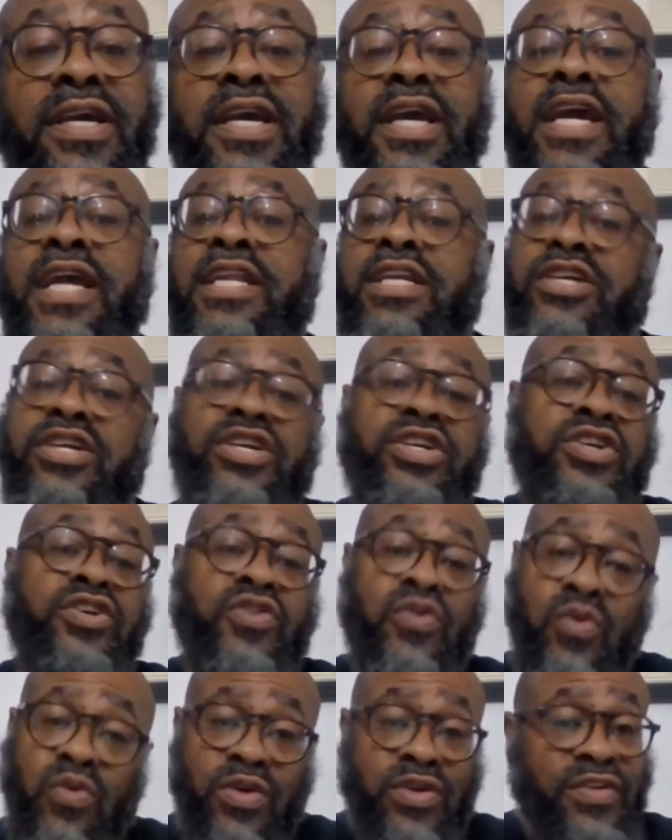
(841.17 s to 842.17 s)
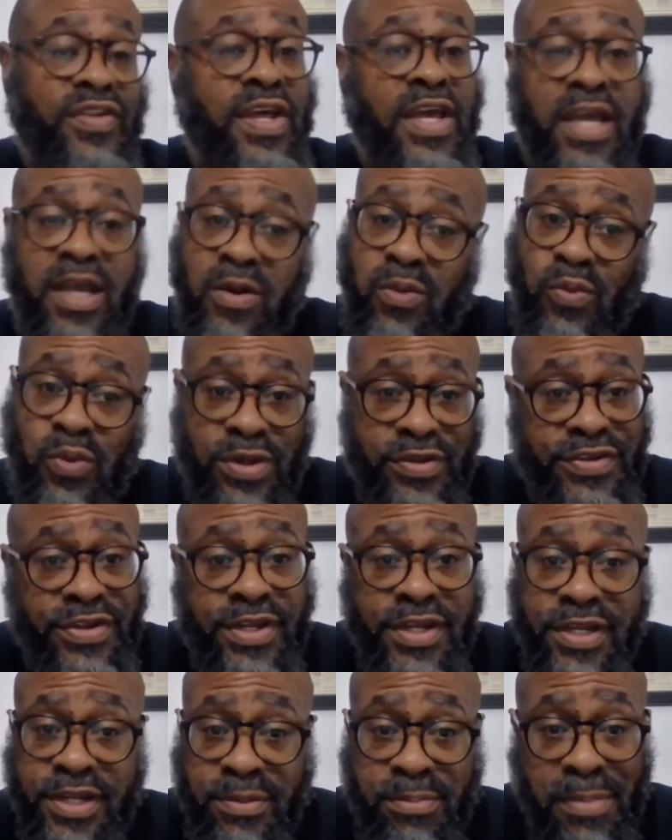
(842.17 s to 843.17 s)
And it sure as heck
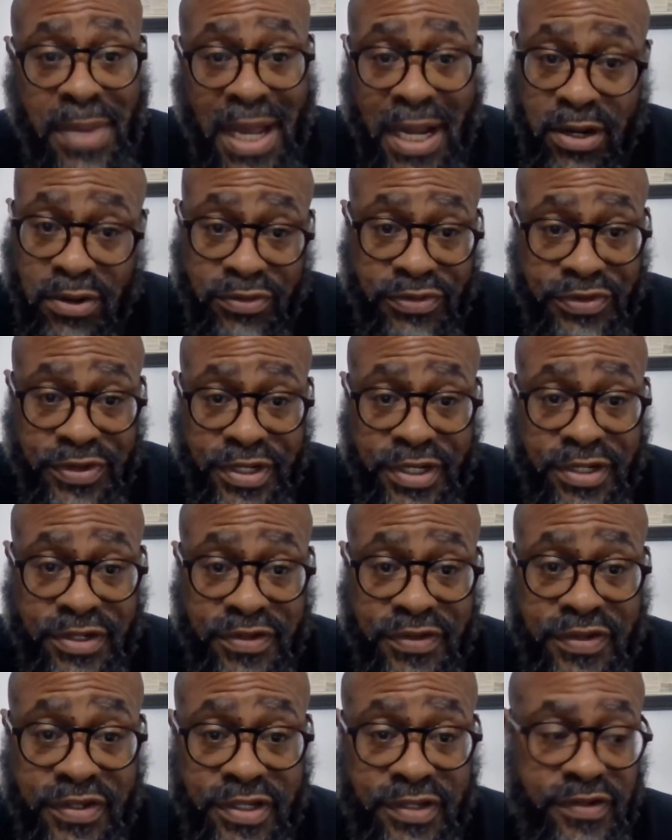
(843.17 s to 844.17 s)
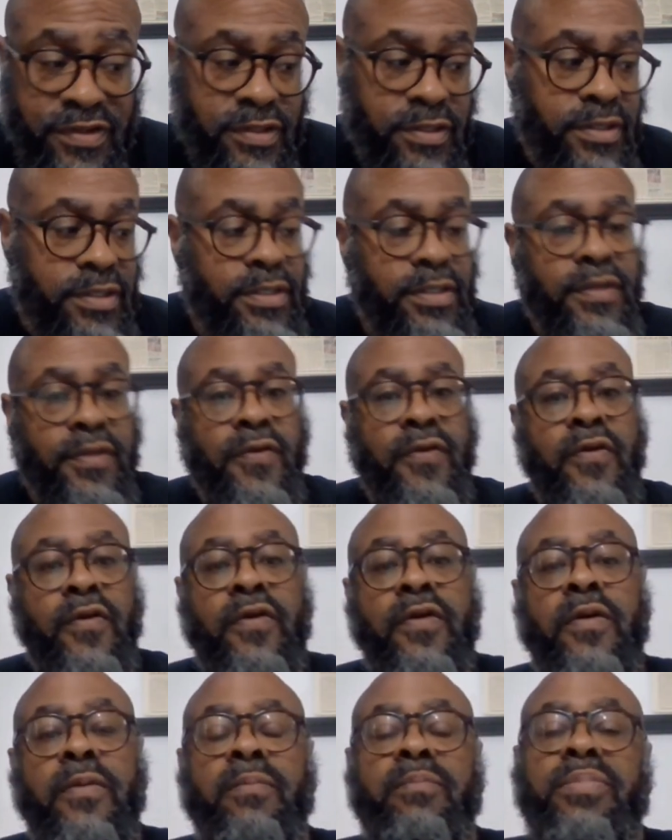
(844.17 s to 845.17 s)
wasn't a democracy this season.
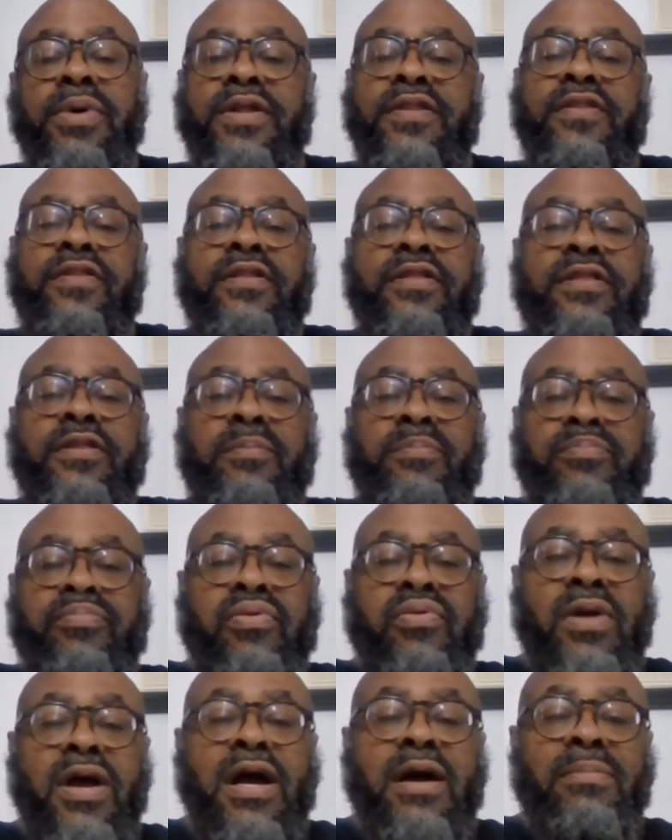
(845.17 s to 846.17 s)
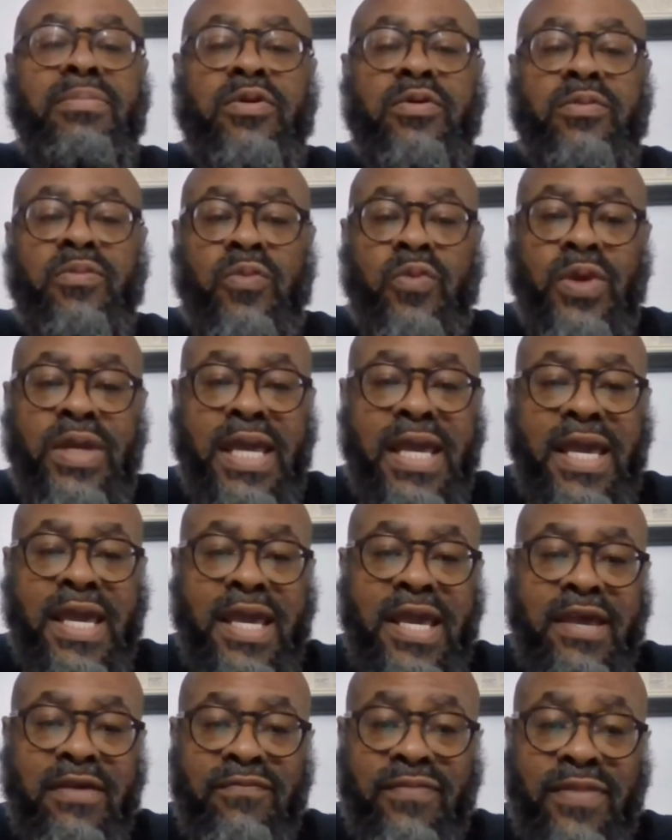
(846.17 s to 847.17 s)
But the problem we
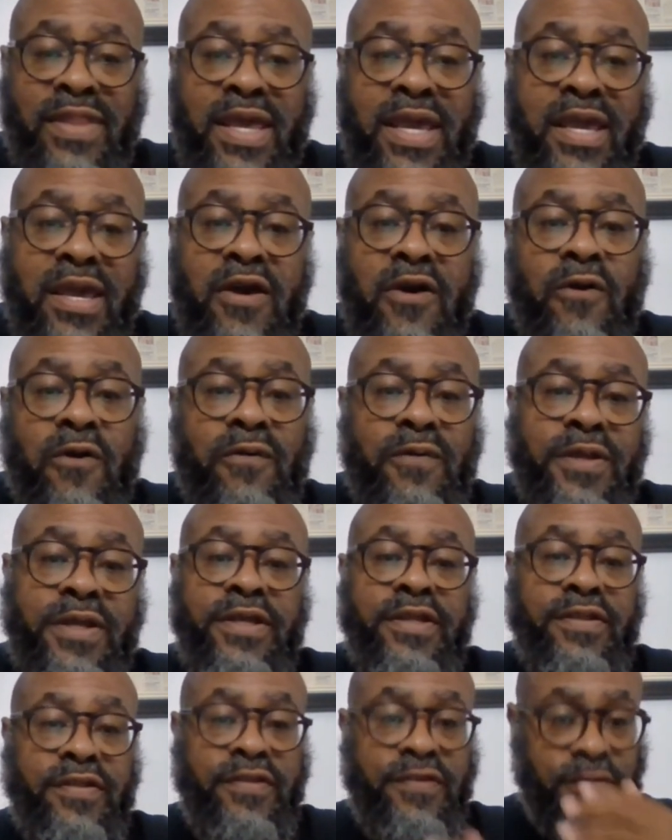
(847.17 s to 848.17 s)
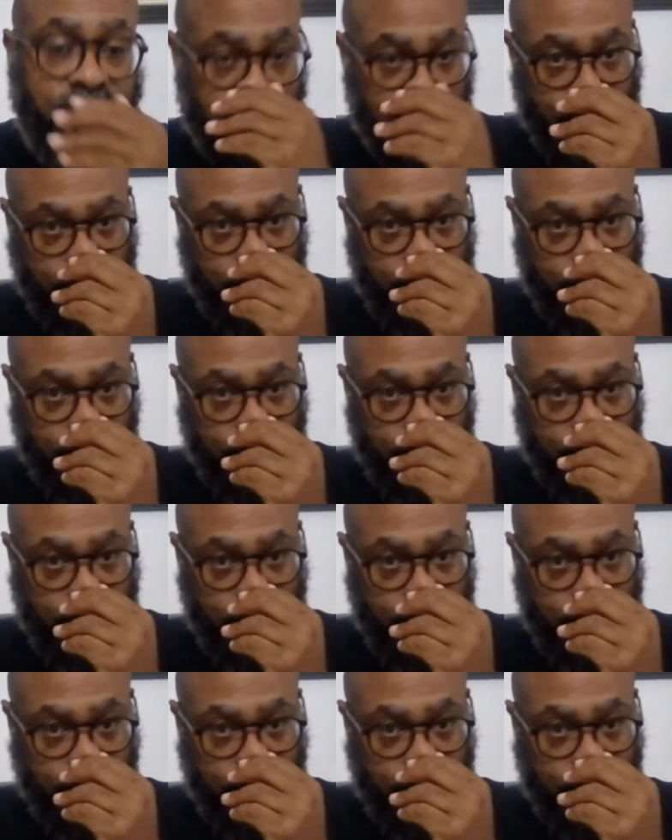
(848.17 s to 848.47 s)
have now is